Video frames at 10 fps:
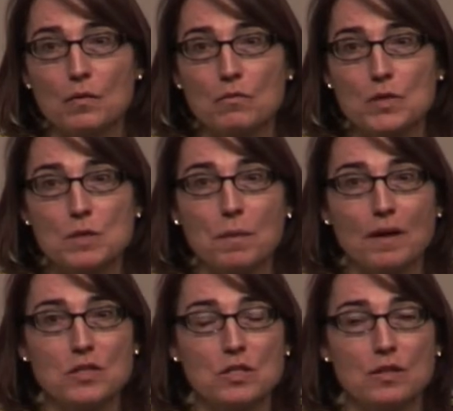
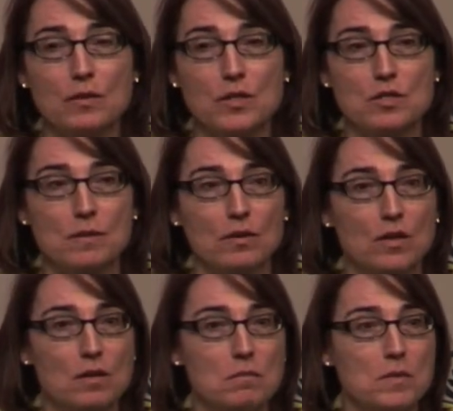response to the question about
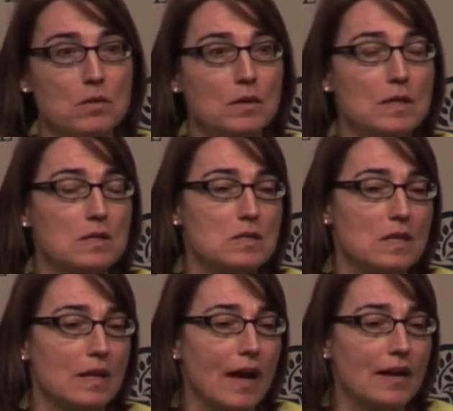communities is
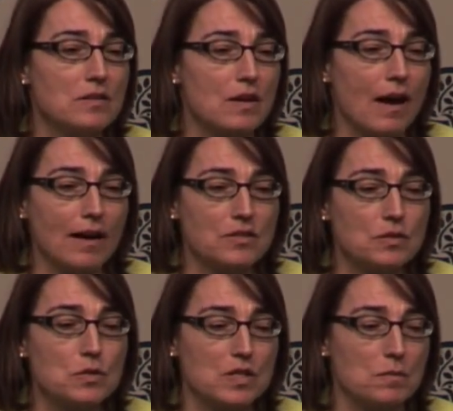that I
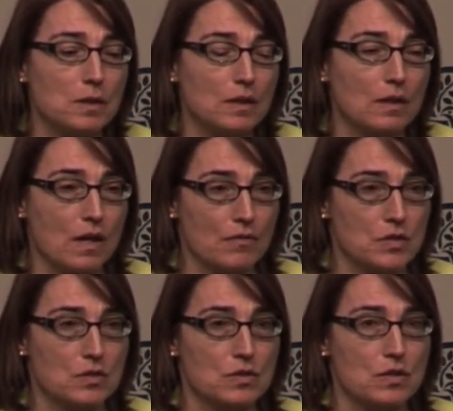do see political
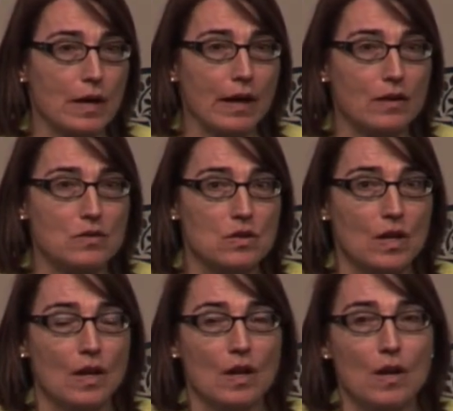officers as
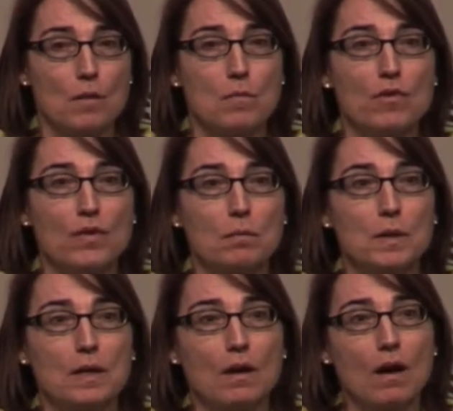moving
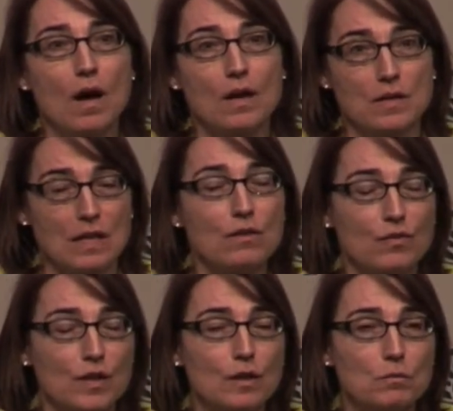beyond, in the
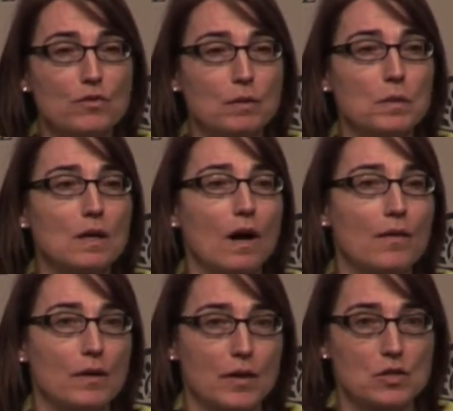field, moving
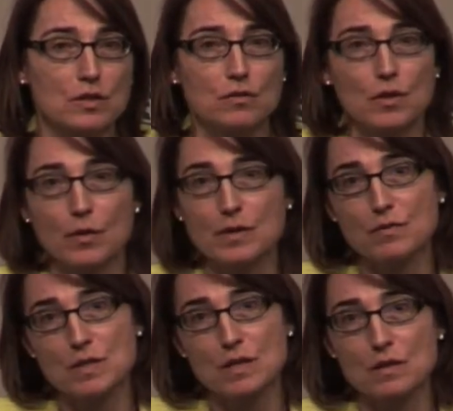beyond the question of going to
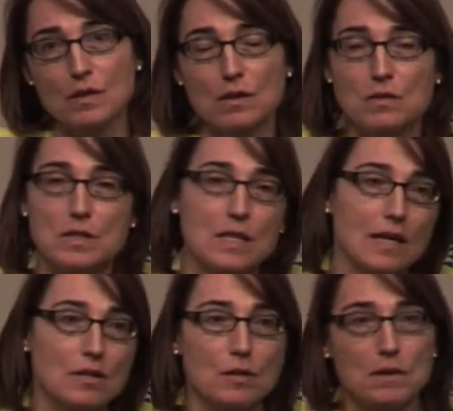visit the
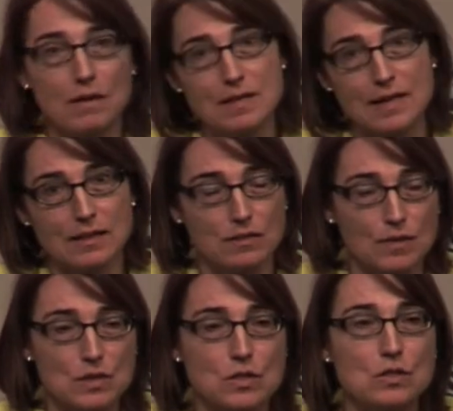detained human rights
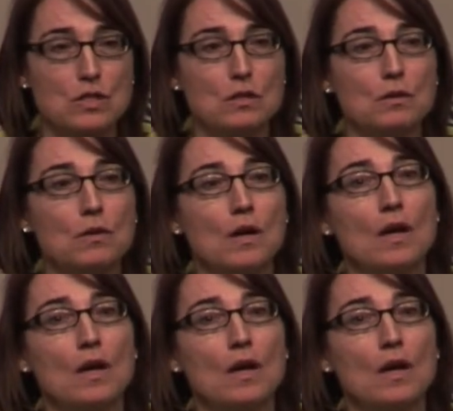activists to